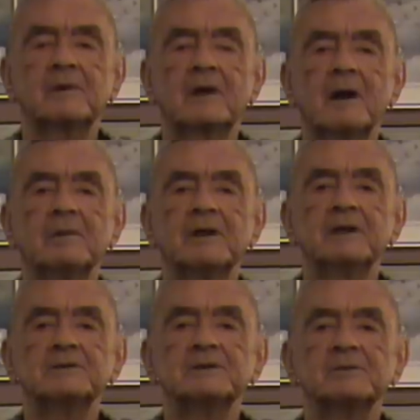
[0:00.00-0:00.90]

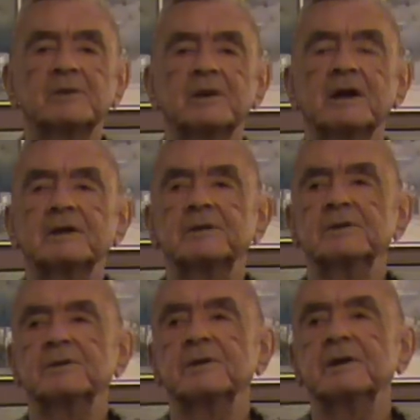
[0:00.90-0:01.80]
accommodations were not
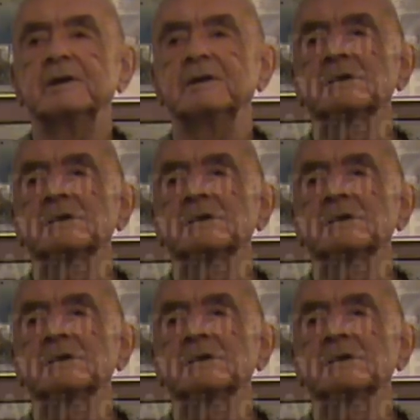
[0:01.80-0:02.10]
too great.